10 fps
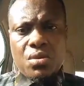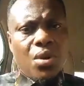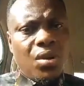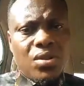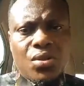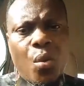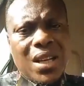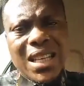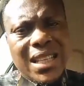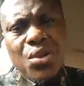Not someone
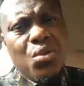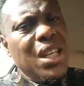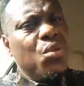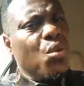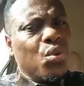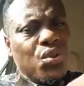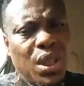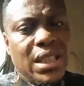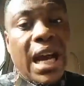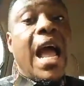taking you to a total
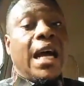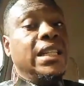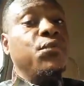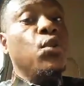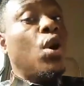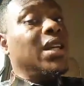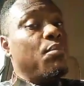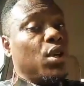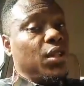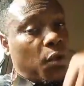stranger and even collect
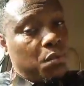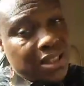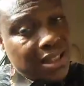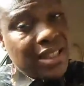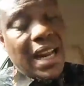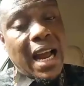money from the stranger.